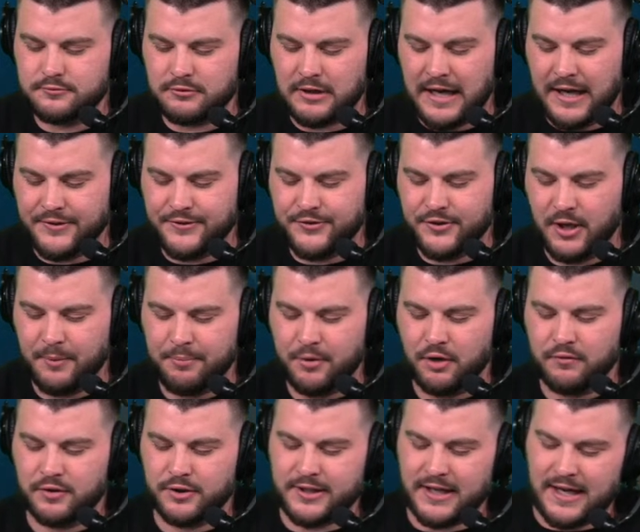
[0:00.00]
Rises up
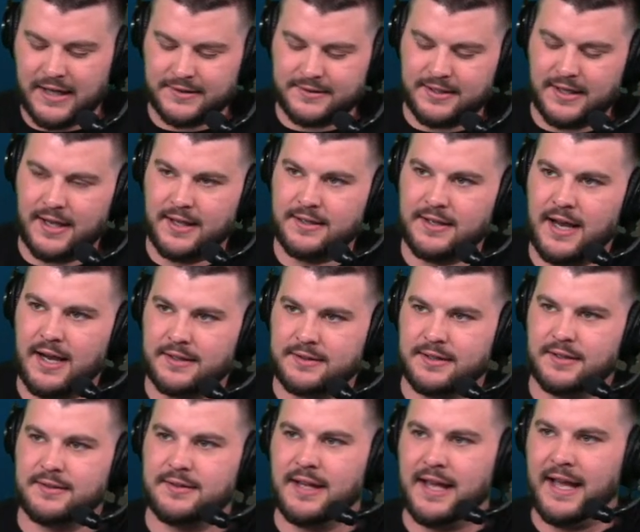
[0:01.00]
over Donte and knocked
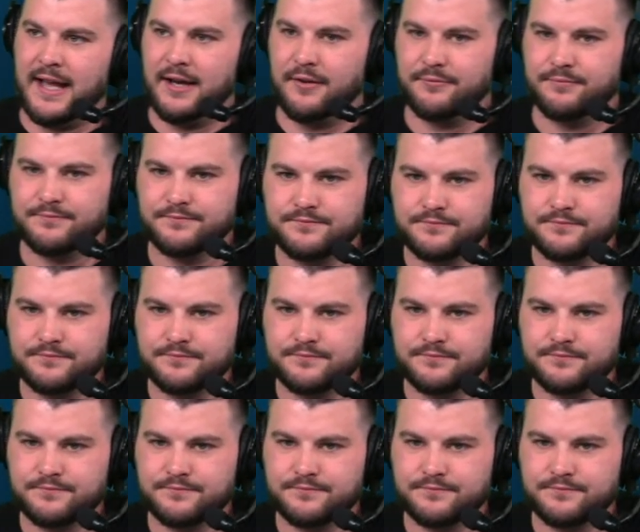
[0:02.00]
it down.